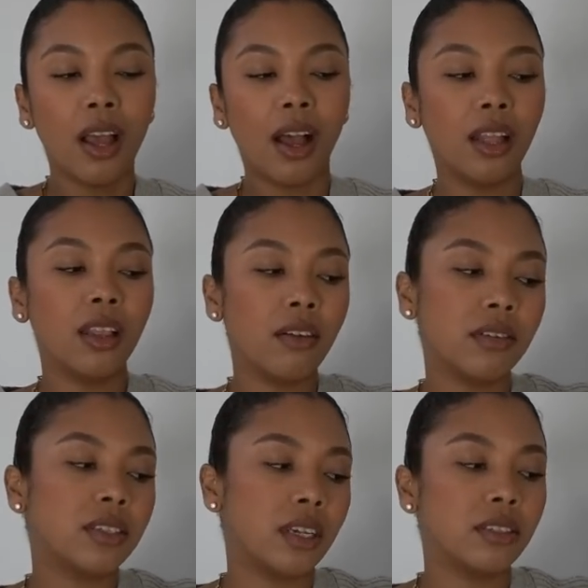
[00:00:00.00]
I love
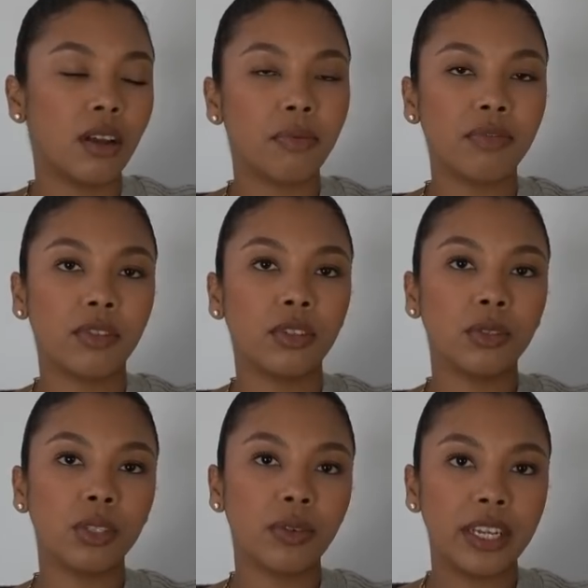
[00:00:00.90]
a tank top for
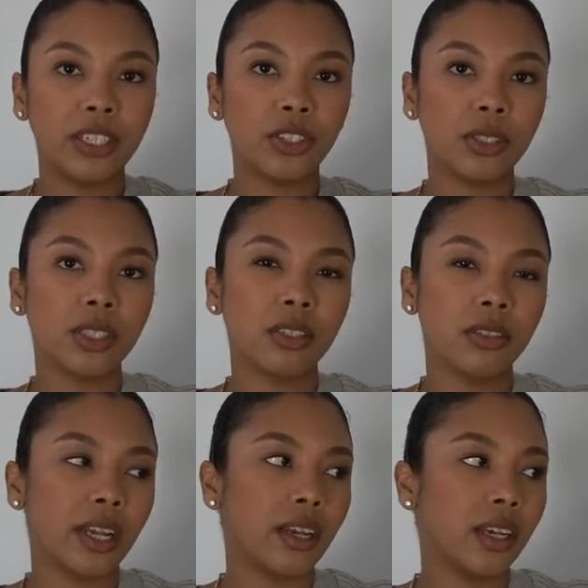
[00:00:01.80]
those occasions,
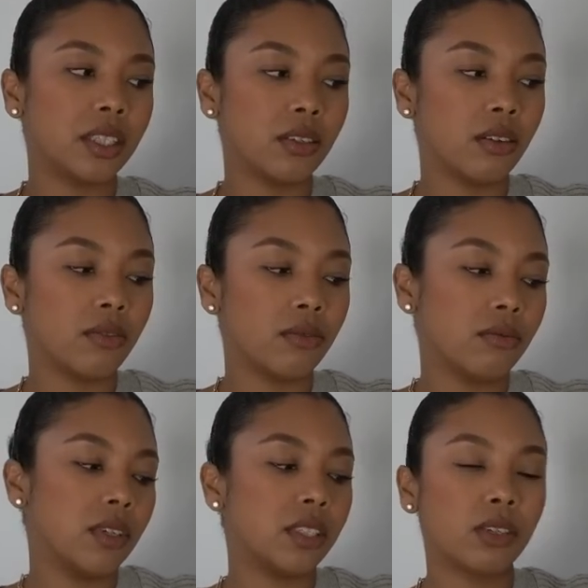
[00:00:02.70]
like
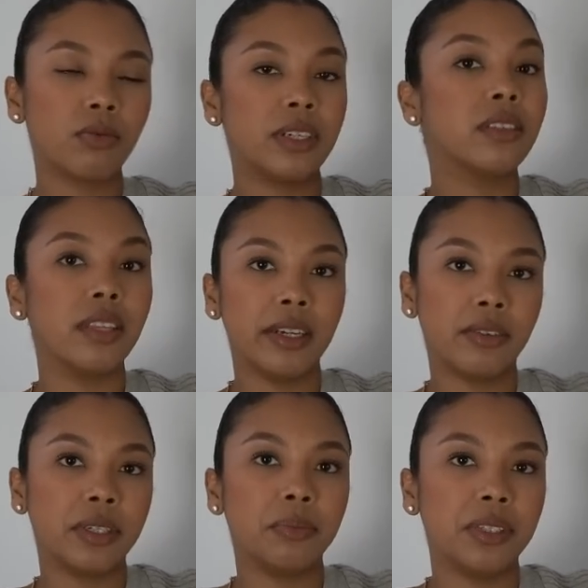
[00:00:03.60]
it's a great
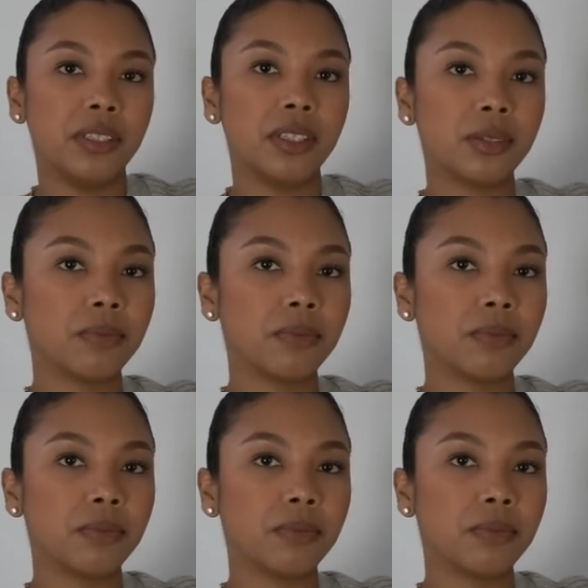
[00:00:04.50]
layering piece.